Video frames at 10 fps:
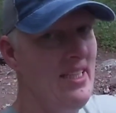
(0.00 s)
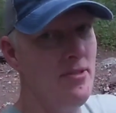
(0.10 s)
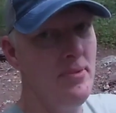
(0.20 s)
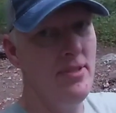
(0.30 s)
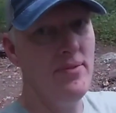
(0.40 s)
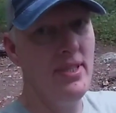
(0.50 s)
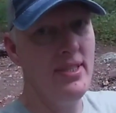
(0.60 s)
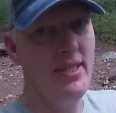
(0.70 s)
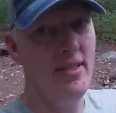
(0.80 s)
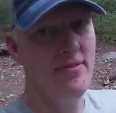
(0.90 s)
it's been a
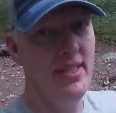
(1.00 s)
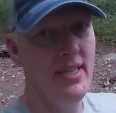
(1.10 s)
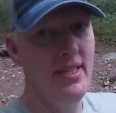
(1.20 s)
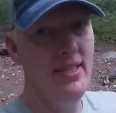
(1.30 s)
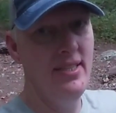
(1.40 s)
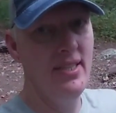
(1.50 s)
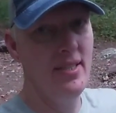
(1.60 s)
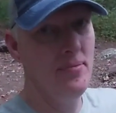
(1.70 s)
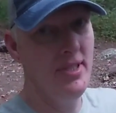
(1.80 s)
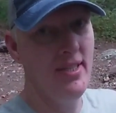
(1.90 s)
really tough day.
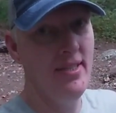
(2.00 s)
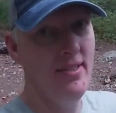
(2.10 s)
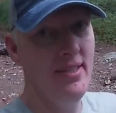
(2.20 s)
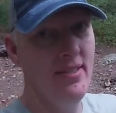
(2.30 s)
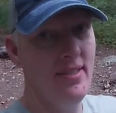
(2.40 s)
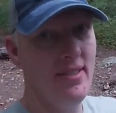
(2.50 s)
I'm tired.